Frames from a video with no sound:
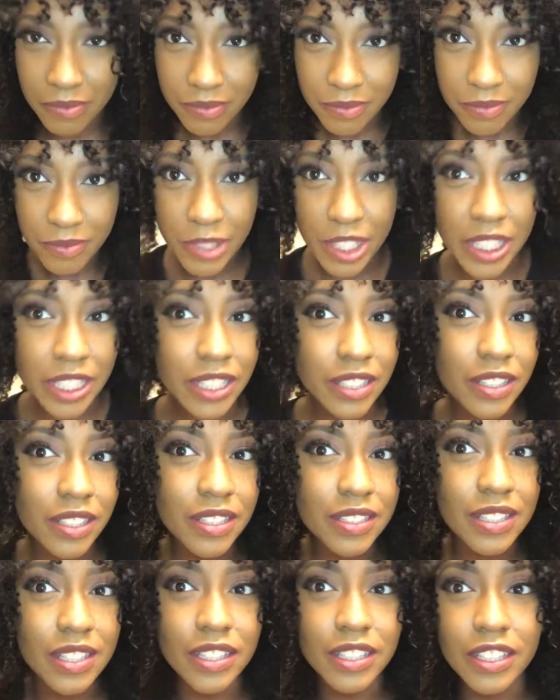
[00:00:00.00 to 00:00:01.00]
My hair
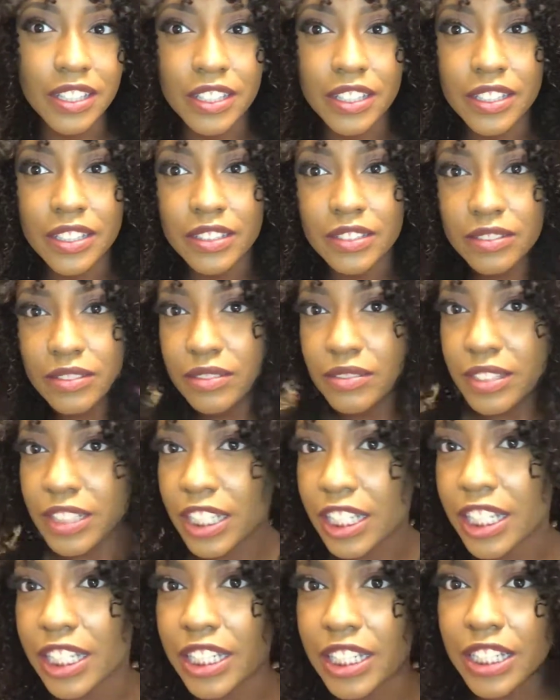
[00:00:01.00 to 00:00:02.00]
looks a little
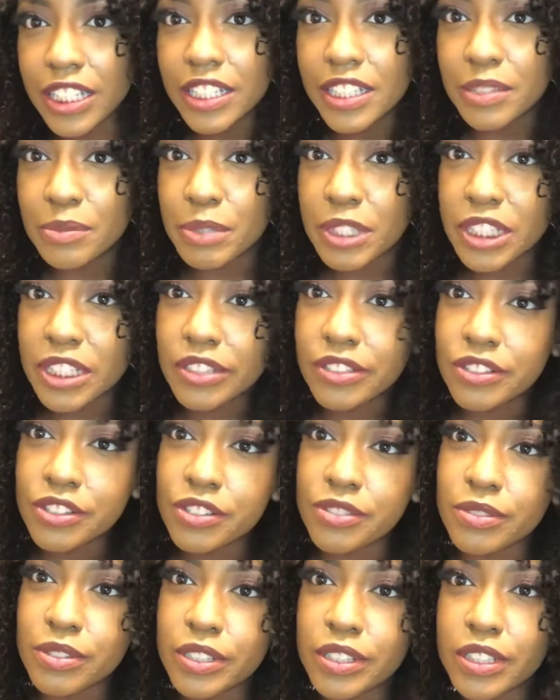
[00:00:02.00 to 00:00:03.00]
tiny bit
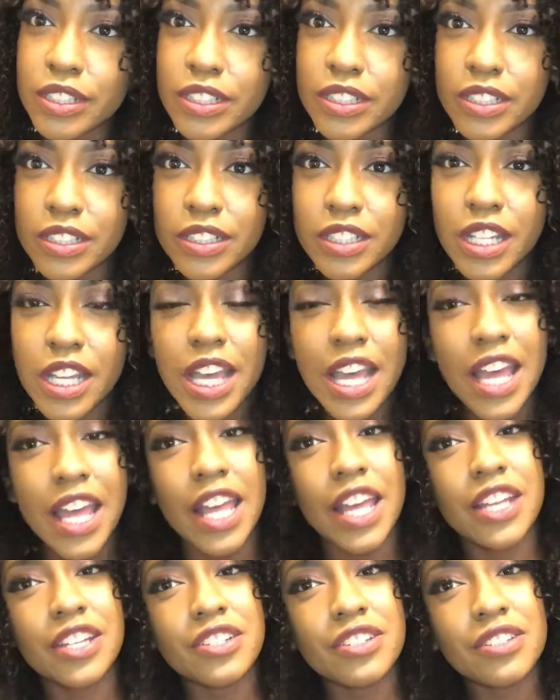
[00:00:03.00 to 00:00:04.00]
shorter.
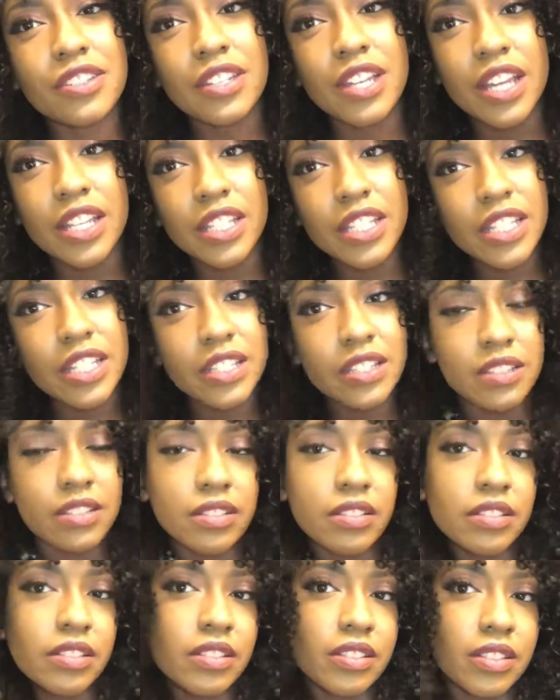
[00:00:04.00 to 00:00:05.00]
Actually, I think it
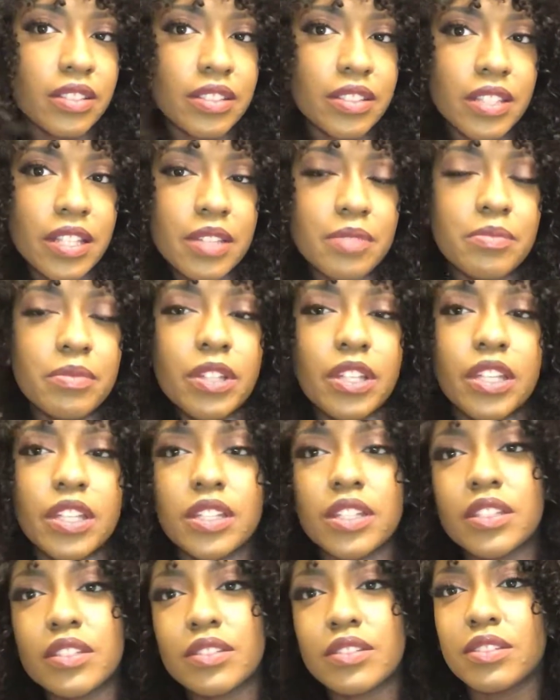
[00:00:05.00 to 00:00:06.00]
still looks the same
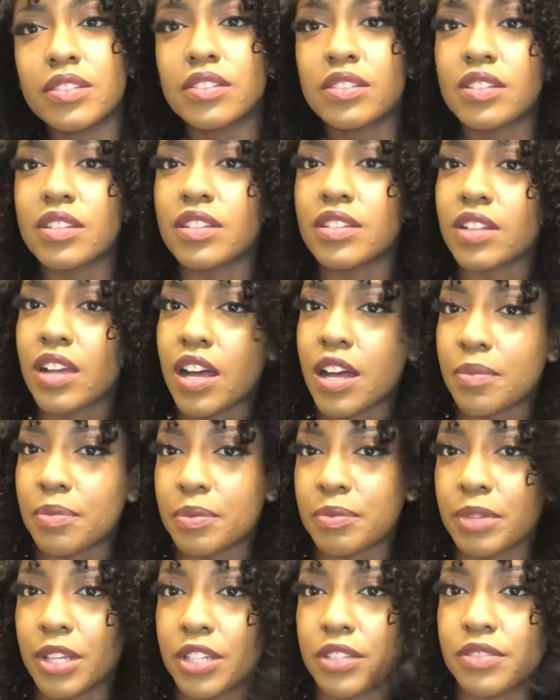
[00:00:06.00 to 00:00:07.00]
length. It's just the top.
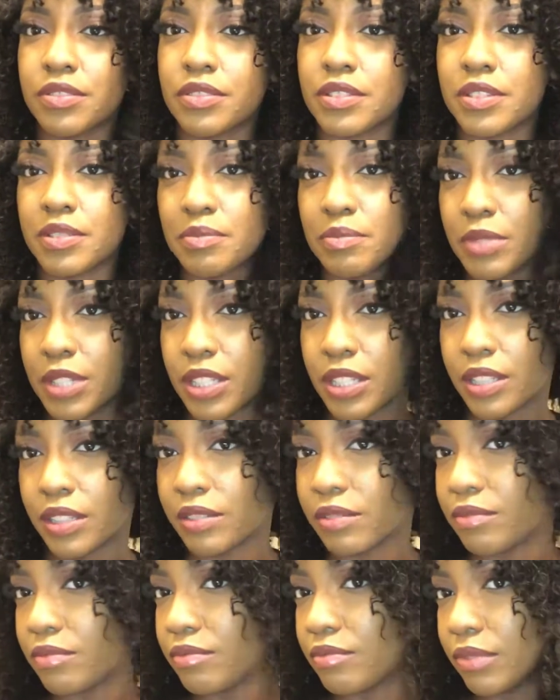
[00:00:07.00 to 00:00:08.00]
I'm not used to
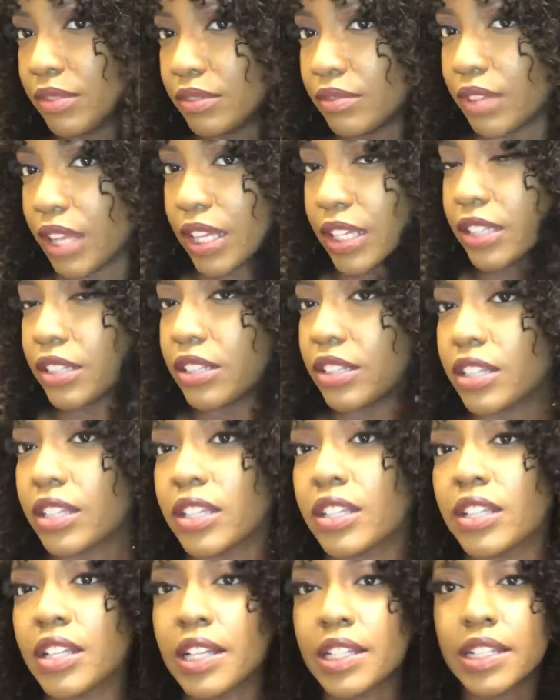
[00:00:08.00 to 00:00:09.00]
being like
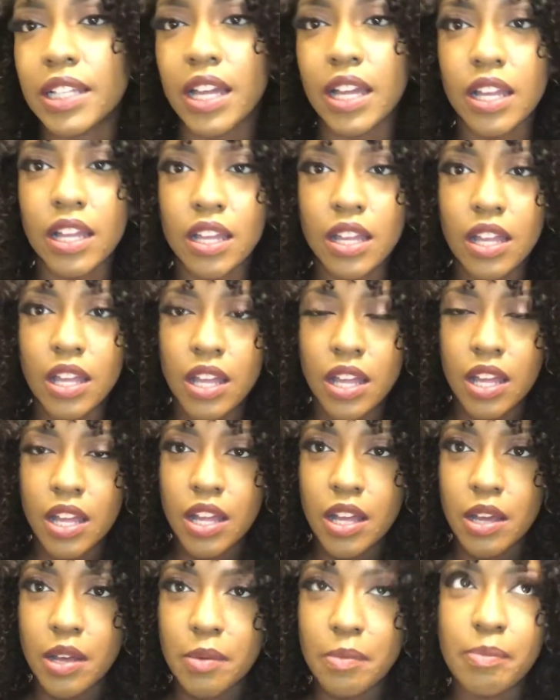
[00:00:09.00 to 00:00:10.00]
looking like that.
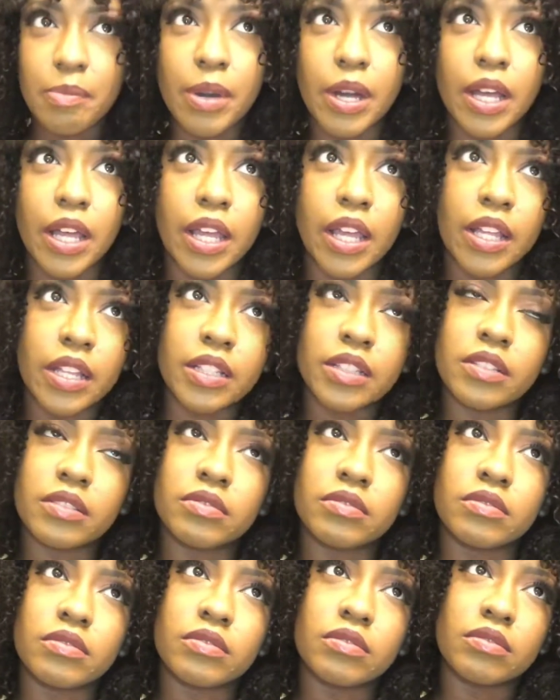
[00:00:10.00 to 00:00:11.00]
But
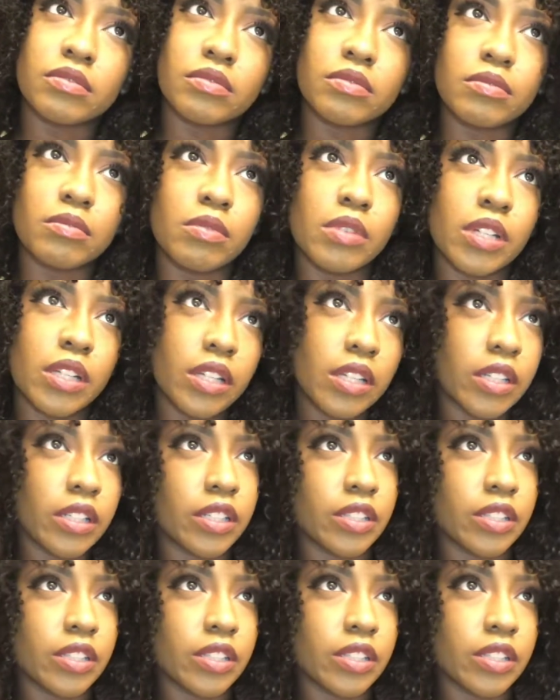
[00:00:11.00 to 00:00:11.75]
what are